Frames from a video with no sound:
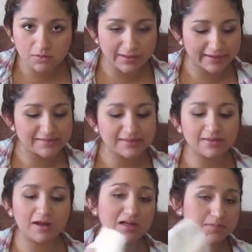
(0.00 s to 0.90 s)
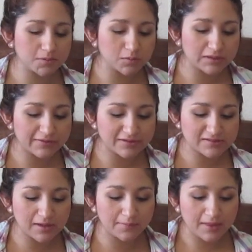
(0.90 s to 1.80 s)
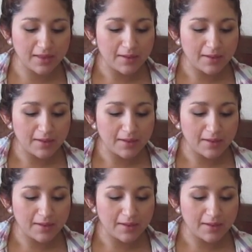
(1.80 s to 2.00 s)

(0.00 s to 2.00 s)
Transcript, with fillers: like I said, the hospital will give us some